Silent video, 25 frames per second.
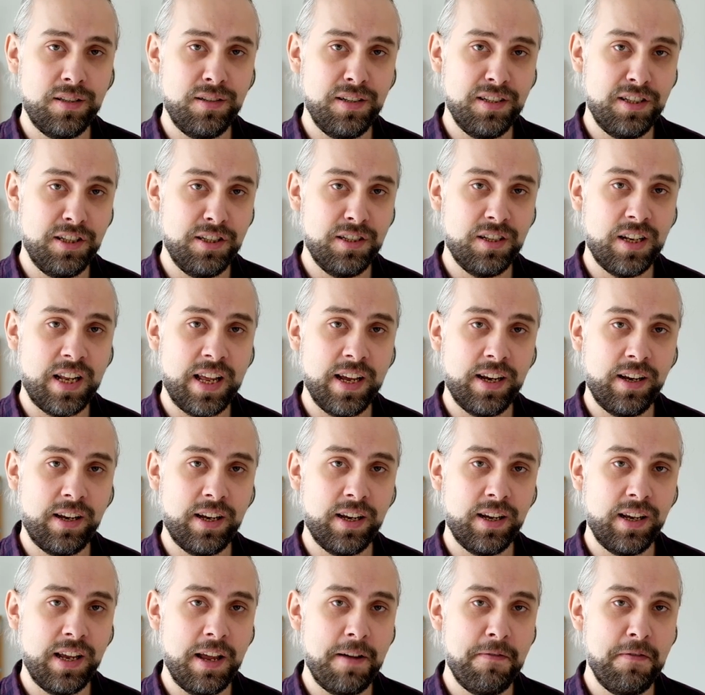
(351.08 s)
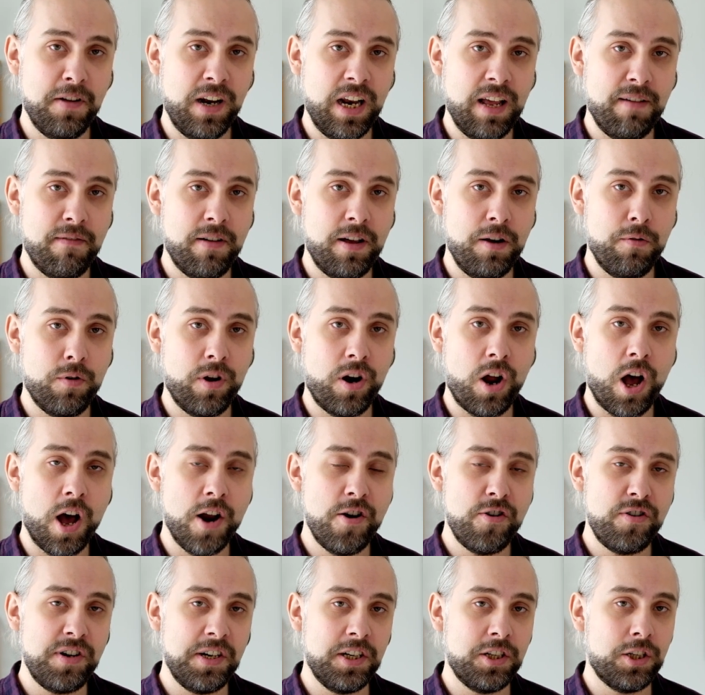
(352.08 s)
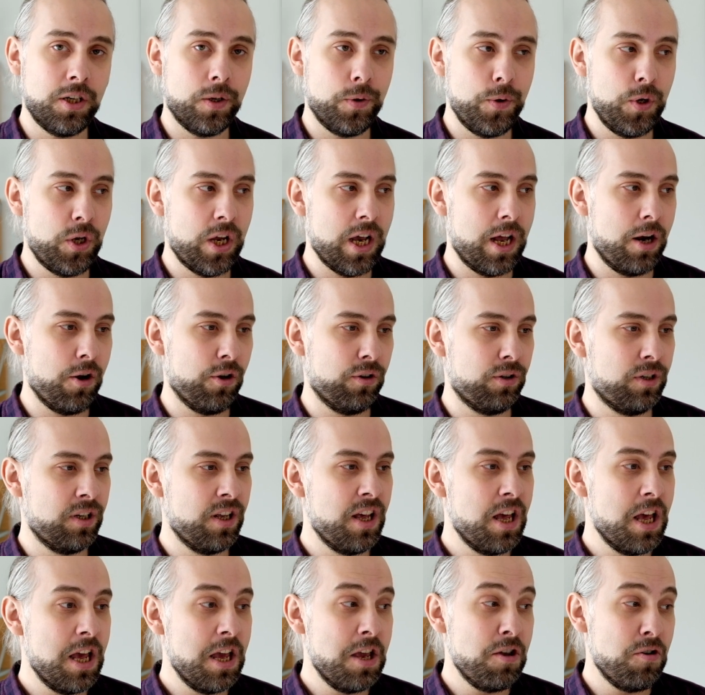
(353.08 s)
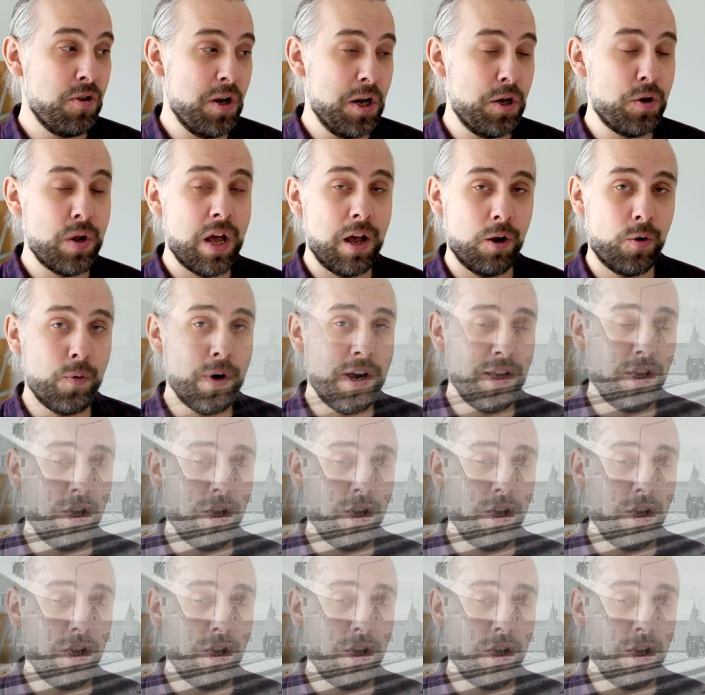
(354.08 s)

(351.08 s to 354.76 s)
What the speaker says: This is like f11 100, so you need to have quite